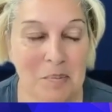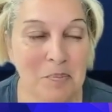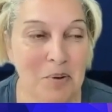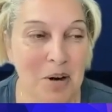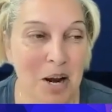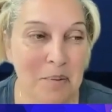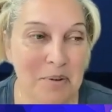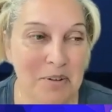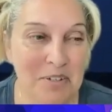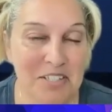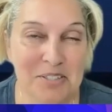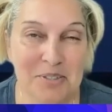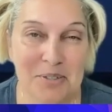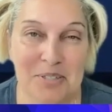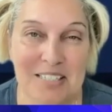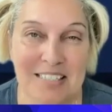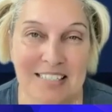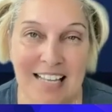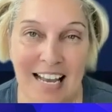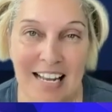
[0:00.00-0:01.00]
primary
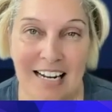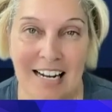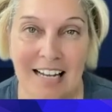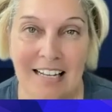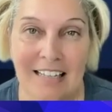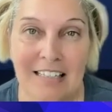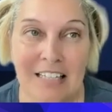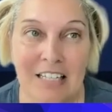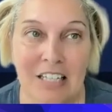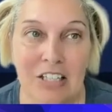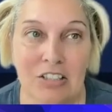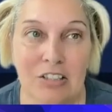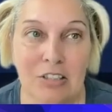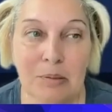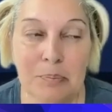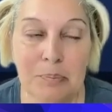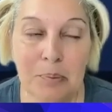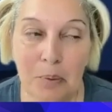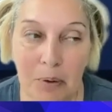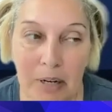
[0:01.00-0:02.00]
source data to
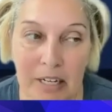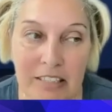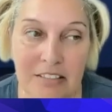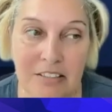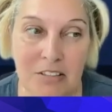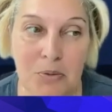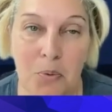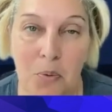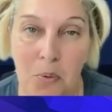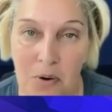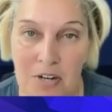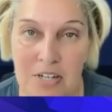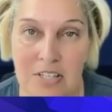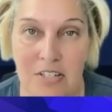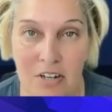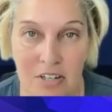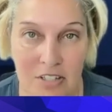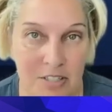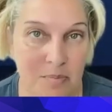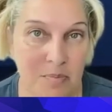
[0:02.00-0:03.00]
point towards
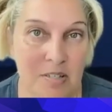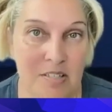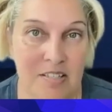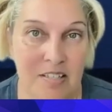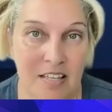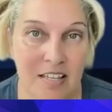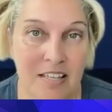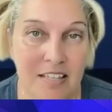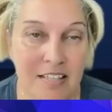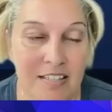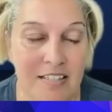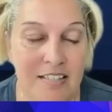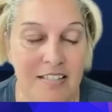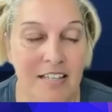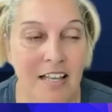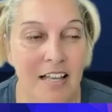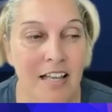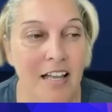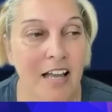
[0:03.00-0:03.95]
Artemis's